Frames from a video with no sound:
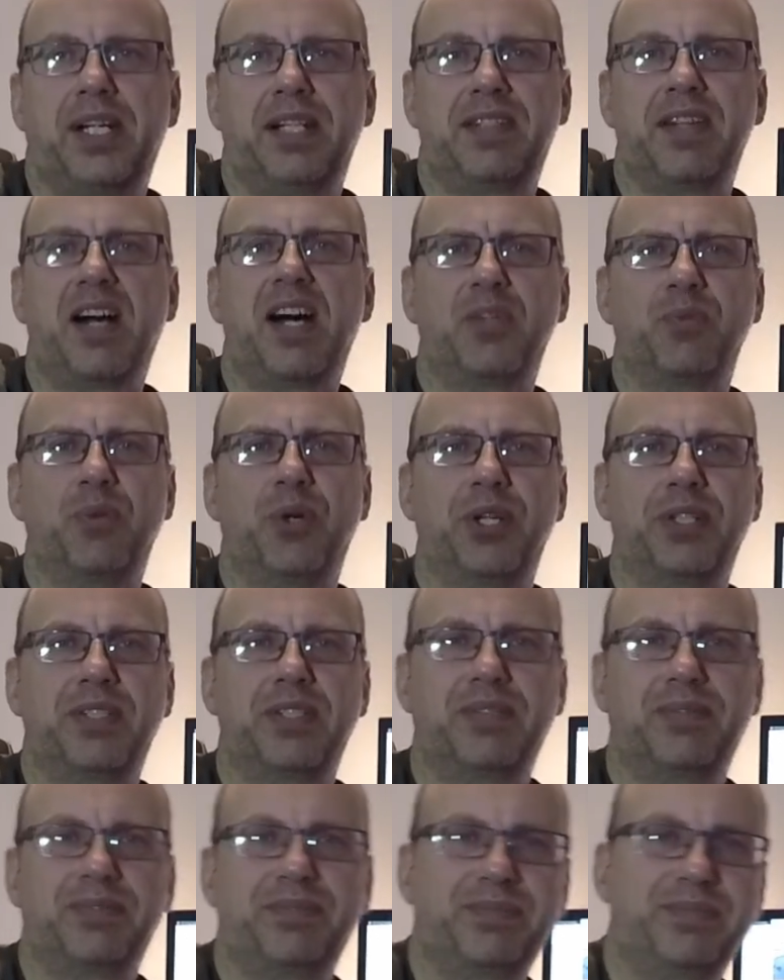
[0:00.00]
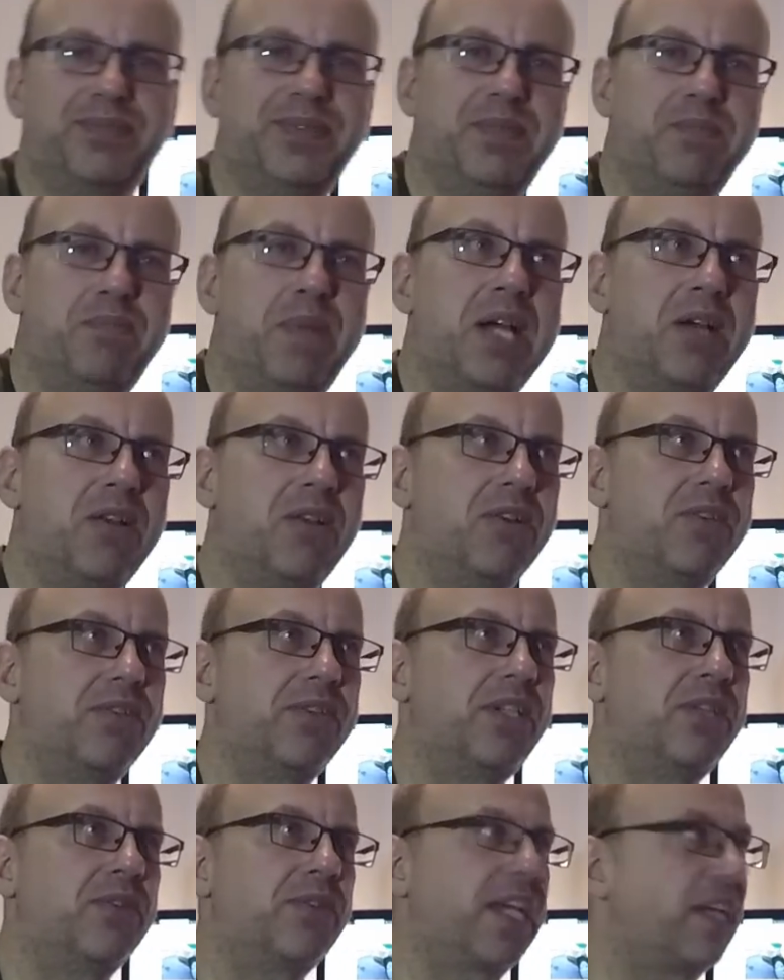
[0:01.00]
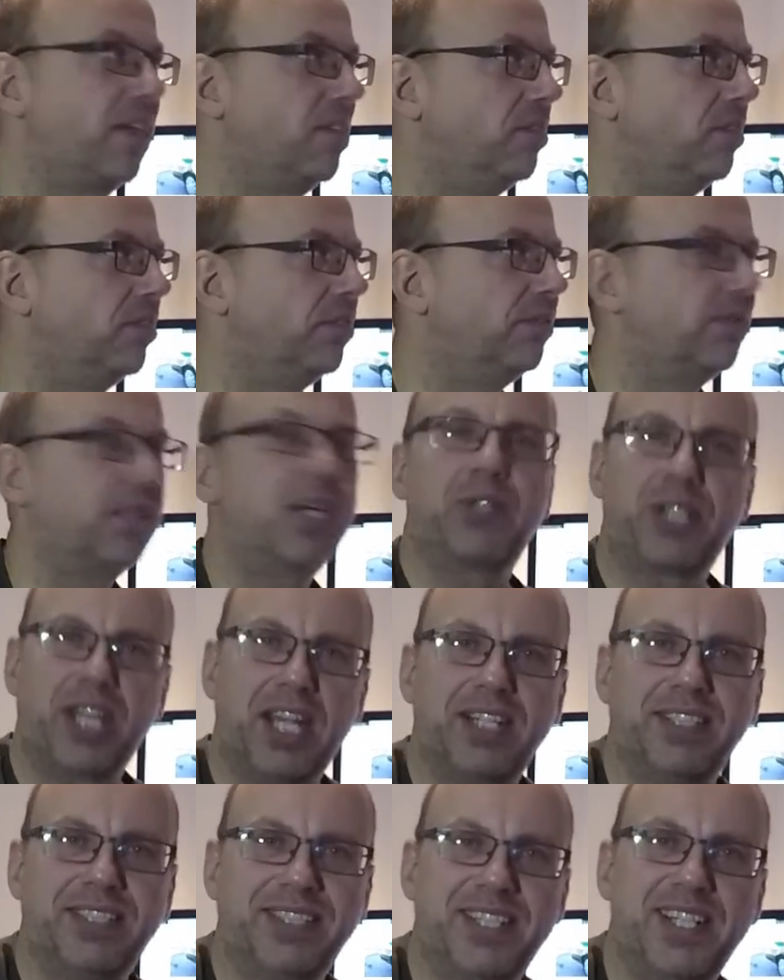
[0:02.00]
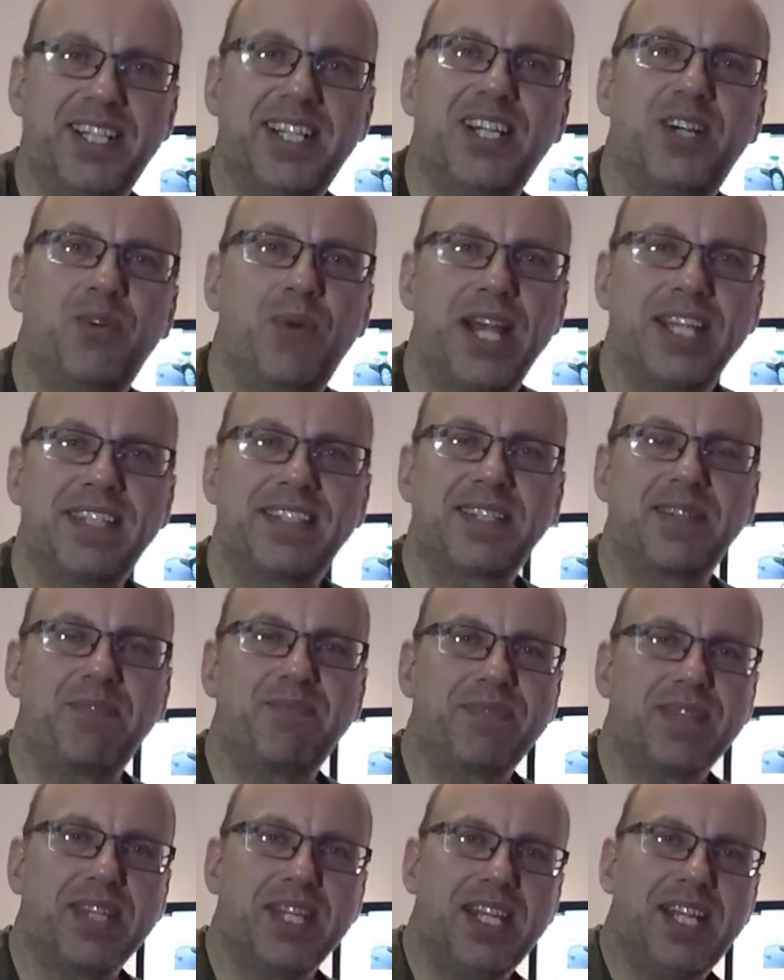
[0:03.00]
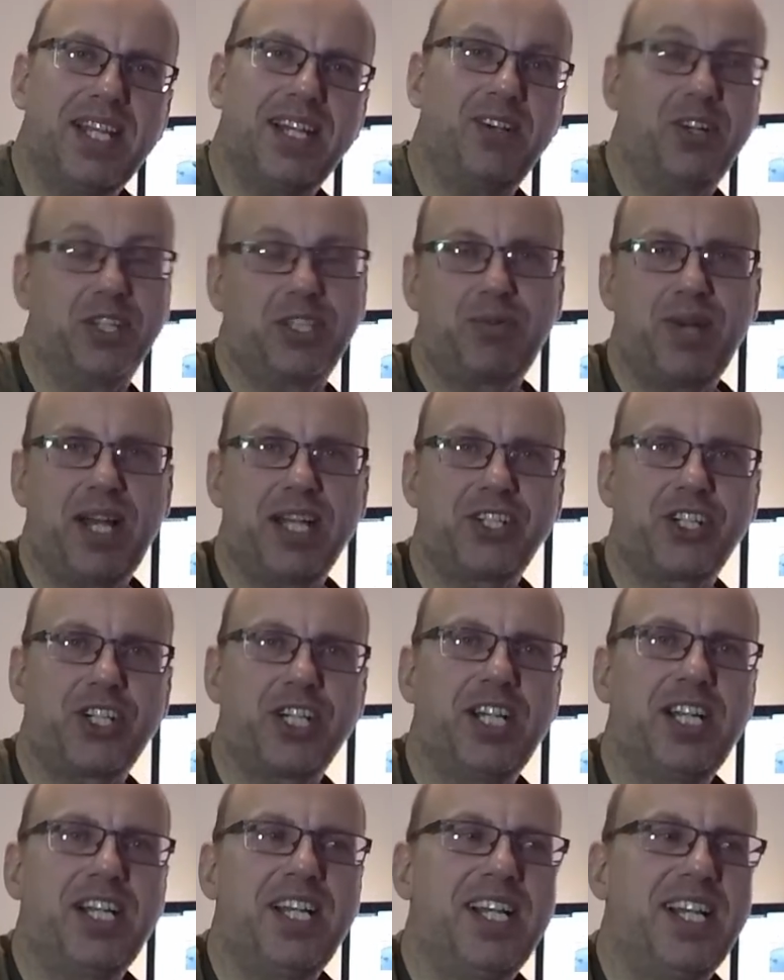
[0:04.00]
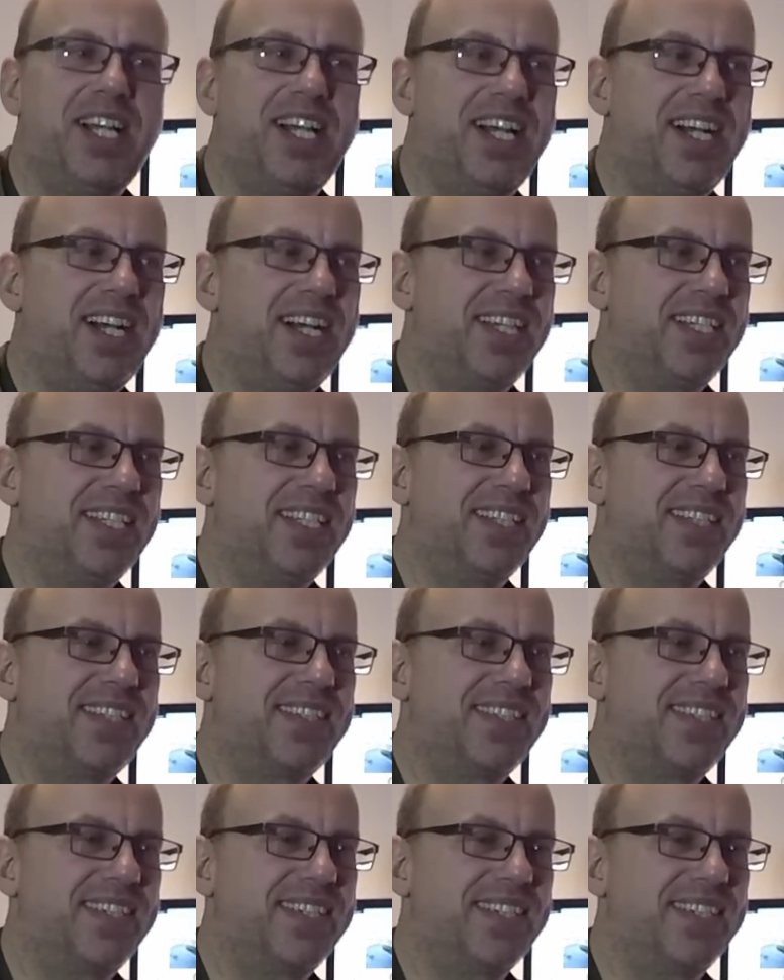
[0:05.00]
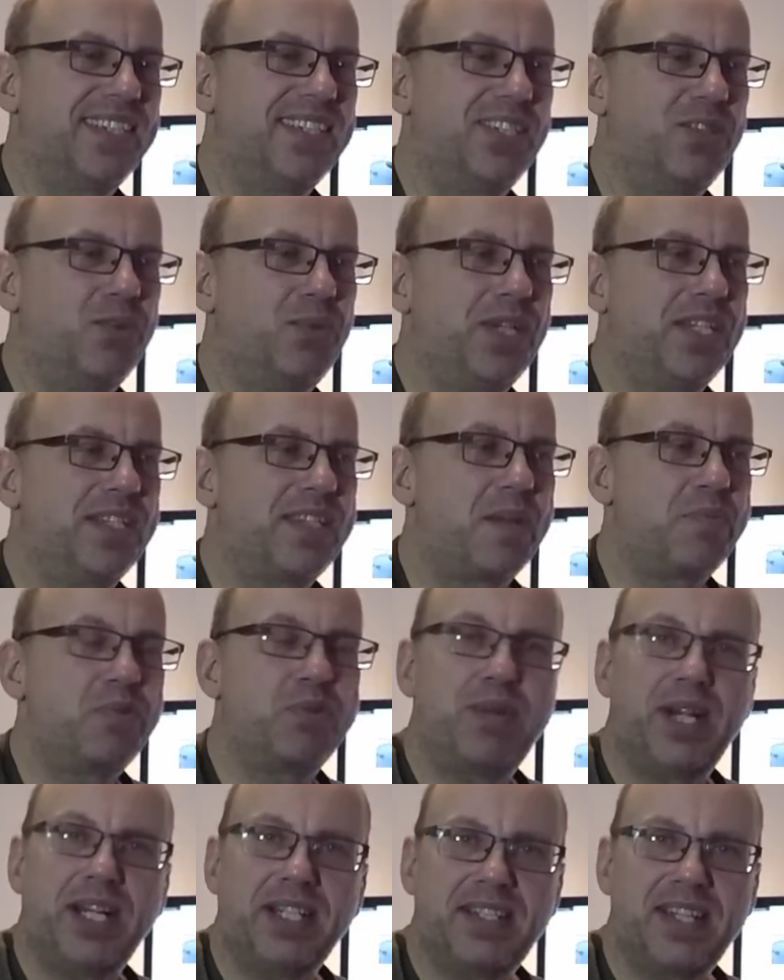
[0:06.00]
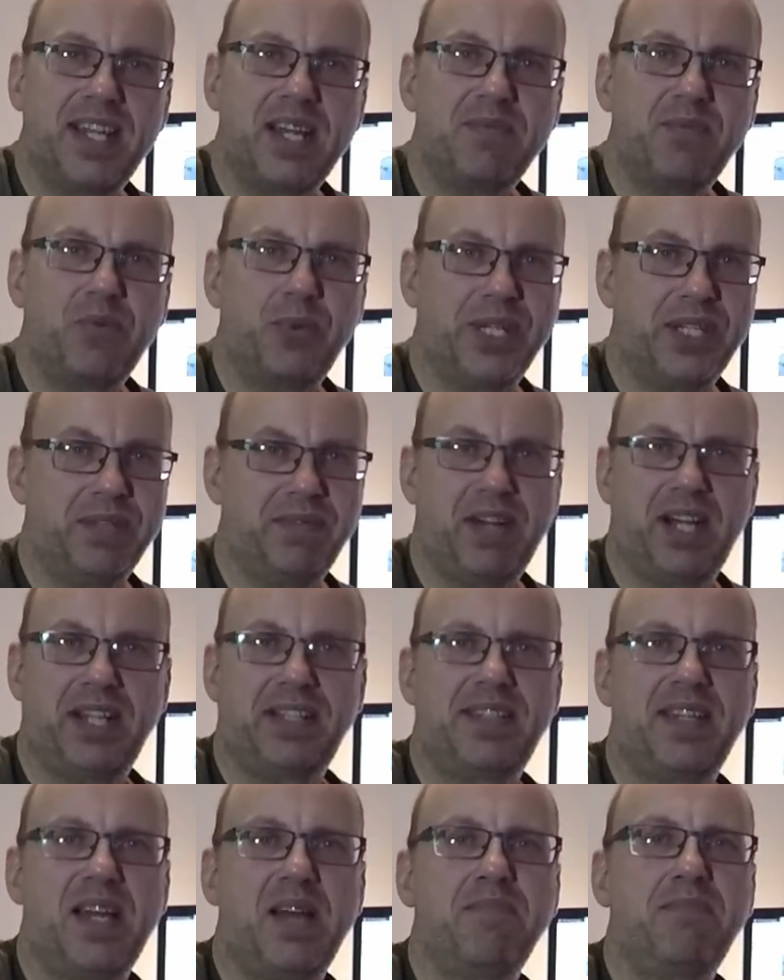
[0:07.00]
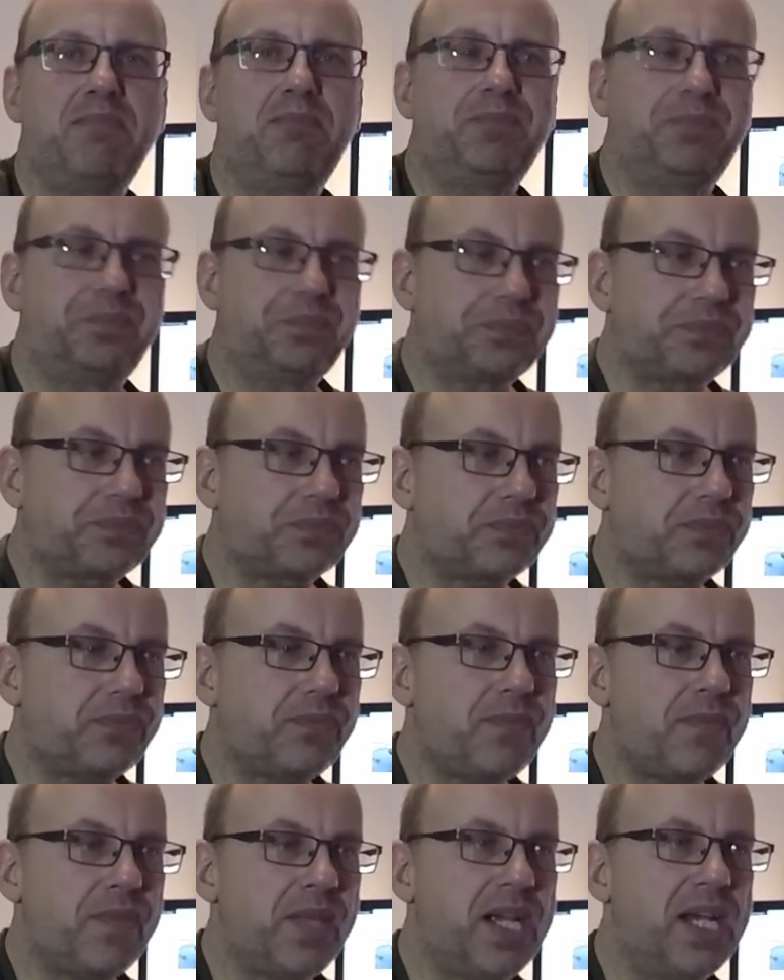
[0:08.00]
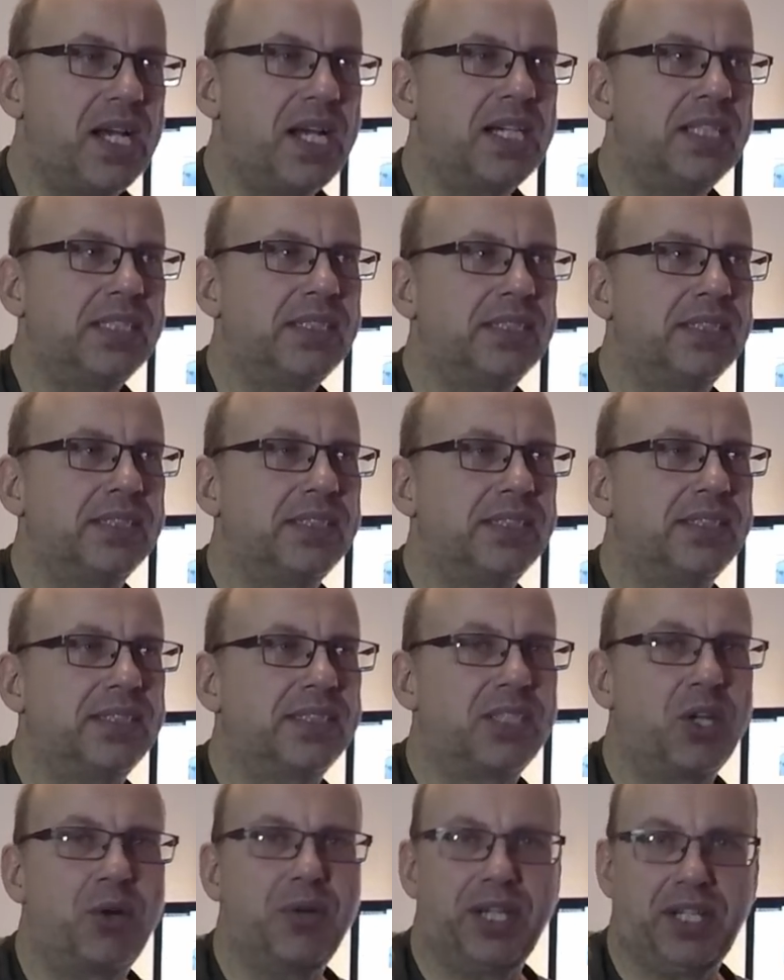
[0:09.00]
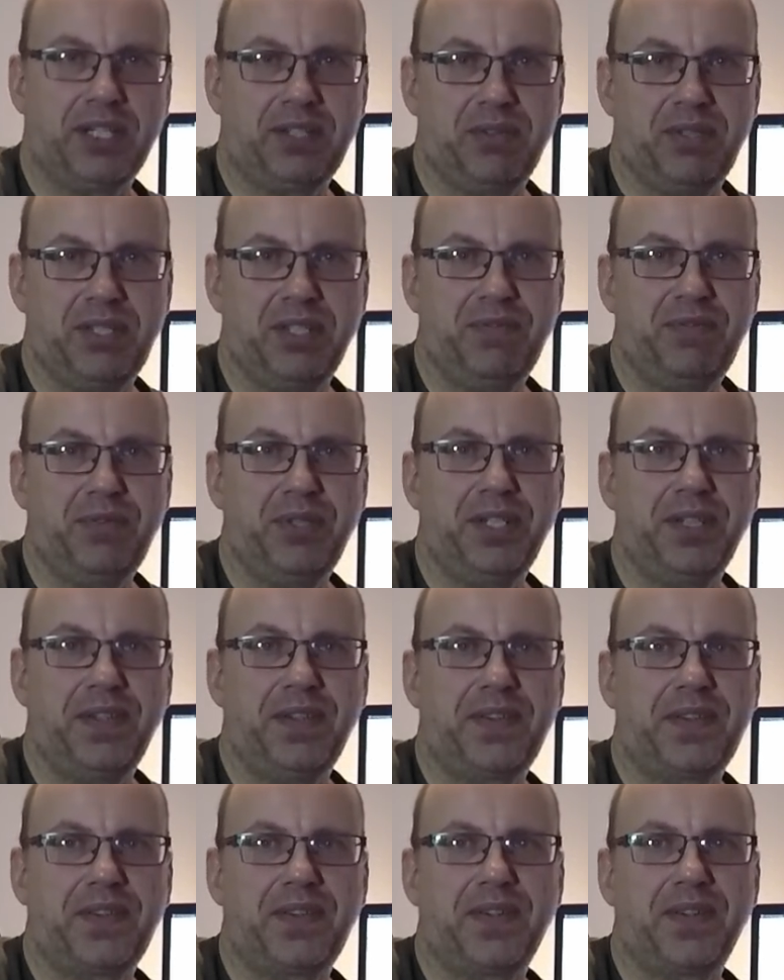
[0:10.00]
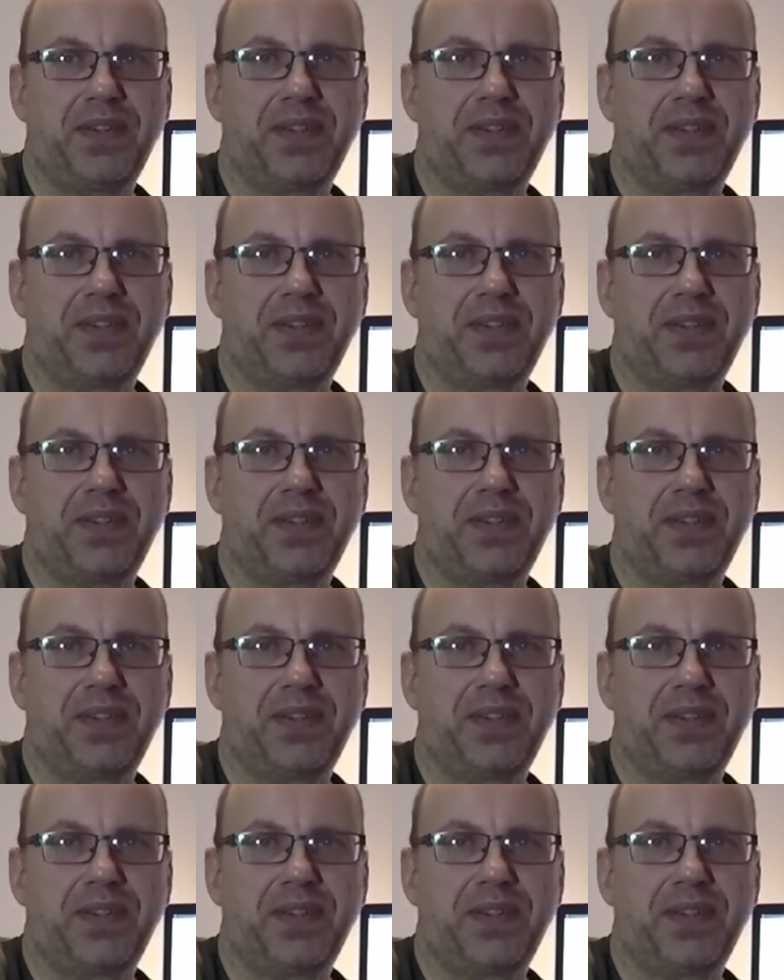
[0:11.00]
it's a hard word, biological, okay, waste or trash, and we separate them, we divide them, and it's going to different